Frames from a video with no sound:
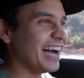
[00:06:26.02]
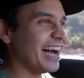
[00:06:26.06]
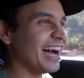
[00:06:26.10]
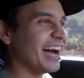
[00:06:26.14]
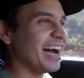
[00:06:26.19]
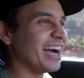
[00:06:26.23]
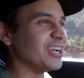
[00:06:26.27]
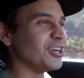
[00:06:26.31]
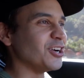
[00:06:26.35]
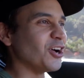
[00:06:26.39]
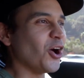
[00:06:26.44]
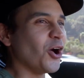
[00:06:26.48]

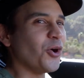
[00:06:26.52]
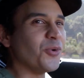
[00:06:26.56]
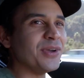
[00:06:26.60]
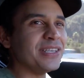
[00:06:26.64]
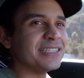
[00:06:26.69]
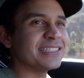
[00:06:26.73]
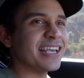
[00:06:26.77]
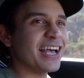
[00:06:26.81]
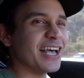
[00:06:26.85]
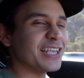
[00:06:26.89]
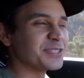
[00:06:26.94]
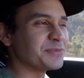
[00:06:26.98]
I
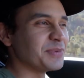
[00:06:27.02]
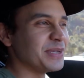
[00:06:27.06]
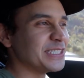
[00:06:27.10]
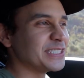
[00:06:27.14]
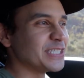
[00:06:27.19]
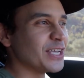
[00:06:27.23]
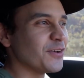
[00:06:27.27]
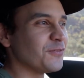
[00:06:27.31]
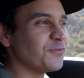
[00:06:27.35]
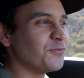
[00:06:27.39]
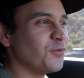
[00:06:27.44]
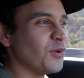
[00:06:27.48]
always ask
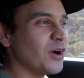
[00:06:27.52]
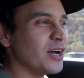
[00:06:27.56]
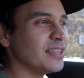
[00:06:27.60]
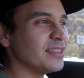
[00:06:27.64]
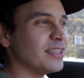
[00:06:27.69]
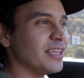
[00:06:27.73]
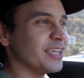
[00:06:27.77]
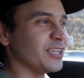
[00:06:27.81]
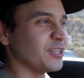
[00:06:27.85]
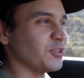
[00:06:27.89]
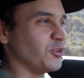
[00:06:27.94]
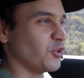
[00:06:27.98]
myself what
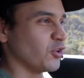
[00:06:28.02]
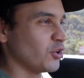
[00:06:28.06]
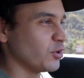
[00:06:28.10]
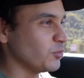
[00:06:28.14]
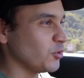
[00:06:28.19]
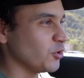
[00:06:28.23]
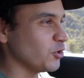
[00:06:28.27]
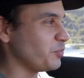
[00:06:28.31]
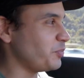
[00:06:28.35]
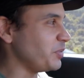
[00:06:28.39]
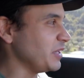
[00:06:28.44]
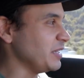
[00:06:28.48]
like
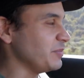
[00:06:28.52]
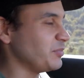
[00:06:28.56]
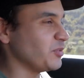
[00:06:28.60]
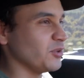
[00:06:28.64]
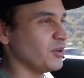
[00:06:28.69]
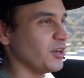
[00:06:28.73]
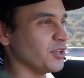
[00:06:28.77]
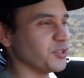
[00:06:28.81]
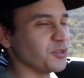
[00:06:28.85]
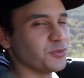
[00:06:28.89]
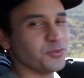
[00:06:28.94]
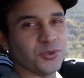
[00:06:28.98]
normal people
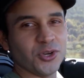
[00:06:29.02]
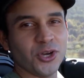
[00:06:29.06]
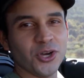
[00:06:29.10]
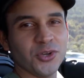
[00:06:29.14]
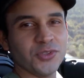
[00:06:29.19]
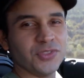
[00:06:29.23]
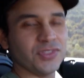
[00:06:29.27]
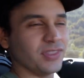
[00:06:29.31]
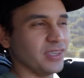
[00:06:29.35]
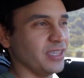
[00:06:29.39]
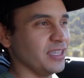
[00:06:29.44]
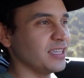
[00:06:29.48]
on the
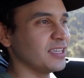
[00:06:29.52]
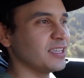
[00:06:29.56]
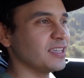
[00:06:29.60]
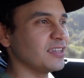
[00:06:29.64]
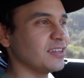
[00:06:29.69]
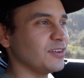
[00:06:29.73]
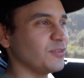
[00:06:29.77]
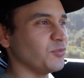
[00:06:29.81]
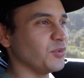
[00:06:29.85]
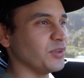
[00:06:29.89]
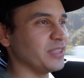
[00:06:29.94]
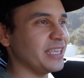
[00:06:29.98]
road think
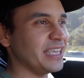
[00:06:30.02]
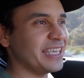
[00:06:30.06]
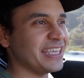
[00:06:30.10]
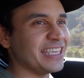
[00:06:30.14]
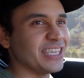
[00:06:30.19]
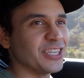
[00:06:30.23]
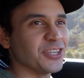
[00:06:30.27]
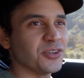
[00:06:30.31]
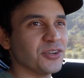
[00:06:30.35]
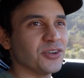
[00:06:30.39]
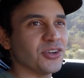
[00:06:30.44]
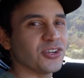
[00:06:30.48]
when they
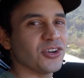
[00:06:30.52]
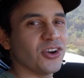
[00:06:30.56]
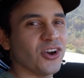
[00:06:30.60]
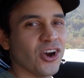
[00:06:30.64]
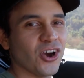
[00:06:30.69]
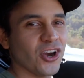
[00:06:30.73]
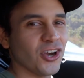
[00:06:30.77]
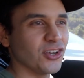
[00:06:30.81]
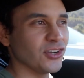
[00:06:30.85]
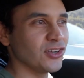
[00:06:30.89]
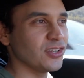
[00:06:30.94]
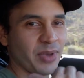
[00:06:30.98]
hear a
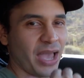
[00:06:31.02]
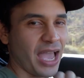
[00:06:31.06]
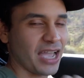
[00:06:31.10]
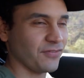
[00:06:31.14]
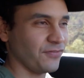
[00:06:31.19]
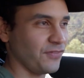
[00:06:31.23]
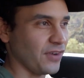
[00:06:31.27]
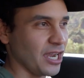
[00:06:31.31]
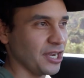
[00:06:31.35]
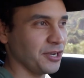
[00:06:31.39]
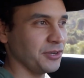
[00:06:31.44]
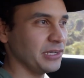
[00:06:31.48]
car
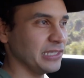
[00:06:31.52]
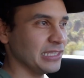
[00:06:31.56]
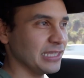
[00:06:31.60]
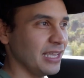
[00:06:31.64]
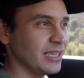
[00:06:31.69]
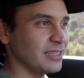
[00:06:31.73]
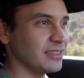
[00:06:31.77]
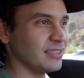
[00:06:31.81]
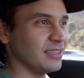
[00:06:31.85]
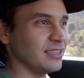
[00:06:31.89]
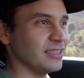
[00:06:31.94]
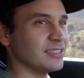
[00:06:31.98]
backfiring
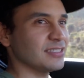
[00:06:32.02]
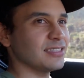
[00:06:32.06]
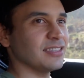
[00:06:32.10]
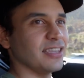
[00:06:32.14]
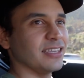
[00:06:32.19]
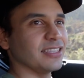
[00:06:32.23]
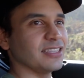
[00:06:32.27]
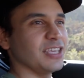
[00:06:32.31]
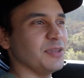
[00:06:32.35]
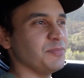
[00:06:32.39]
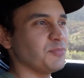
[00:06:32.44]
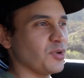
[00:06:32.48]
like this.
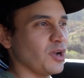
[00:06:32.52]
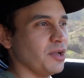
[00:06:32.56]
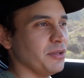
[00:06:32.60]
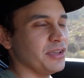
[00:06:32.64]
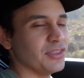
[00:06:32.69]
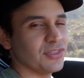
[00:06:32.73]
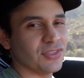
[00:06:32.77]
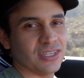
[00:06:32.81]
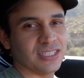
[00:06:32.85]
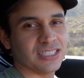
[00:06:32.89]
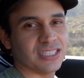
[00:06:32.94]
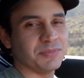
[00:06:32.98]
Like they probably
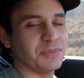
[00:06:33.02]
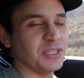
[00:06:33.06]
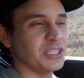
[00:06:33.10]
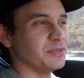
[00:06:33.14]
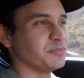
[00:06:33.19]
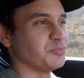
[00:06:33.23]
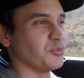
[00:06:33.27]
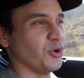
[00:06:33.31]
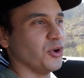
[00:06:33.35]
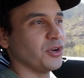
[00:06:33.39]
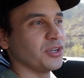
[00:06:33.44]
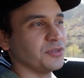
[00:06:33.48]
think something's
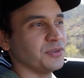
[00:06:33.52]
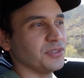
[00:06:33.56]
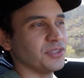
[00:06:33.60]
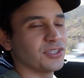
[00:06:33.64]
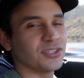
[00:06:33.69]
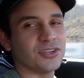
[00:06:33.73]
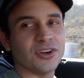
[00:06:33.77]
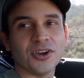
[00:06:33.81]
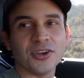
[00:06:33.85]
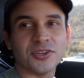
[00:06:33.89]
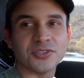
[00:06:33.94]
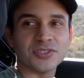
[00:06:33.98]
broken with the
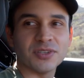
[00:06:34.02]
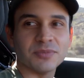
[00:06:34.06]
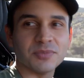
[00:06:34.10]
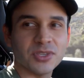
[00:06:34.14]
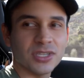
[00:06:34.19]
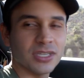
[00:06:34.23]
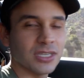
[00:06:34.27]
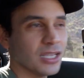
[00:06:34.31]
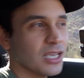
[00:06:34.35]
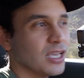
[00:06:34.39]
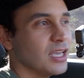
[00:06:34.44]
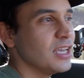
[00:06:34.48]
car or
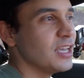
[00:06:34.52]
something.